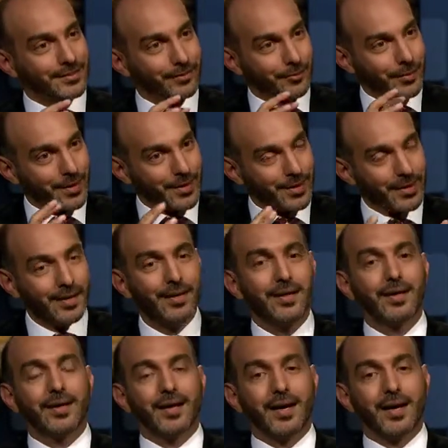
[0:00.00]
it's
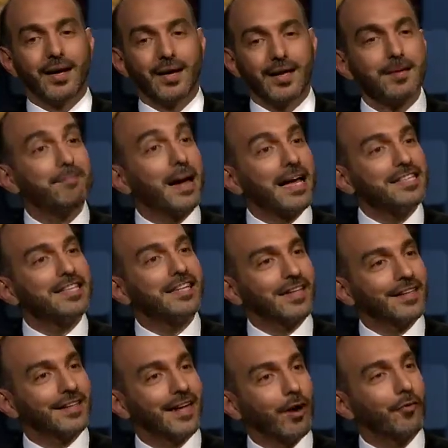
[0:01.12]

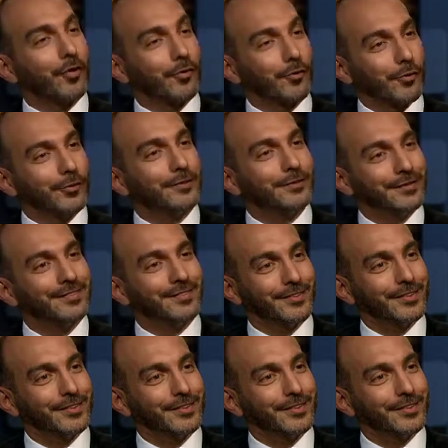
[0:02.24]
reimagining uh, our roles.